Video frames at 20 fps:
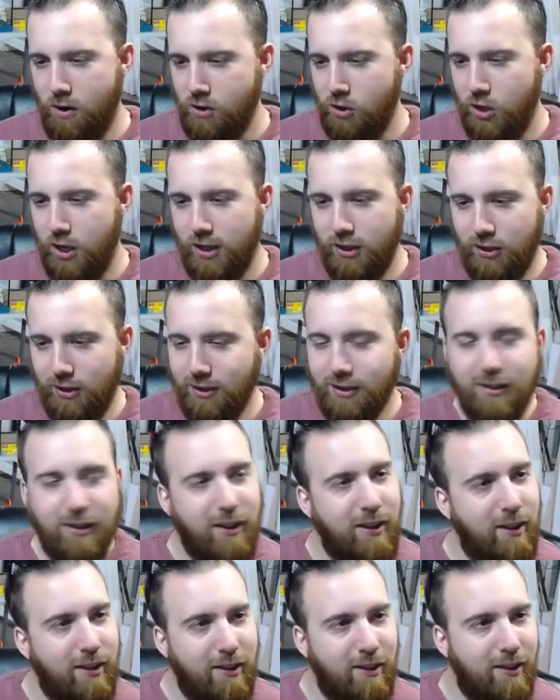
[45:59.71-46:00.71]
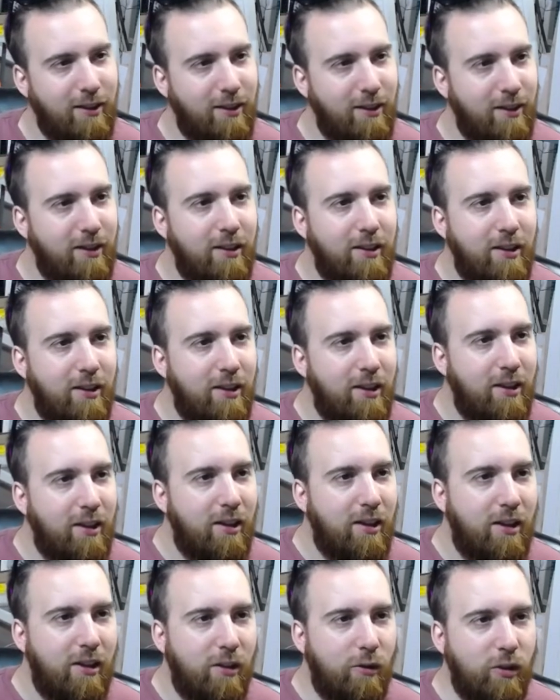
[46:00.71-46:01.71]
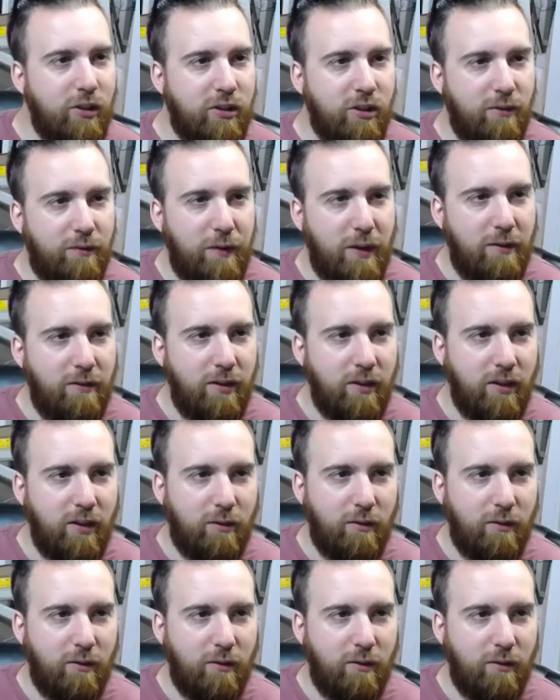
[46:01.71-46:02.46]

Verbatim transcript: changes. What's your favorite liquid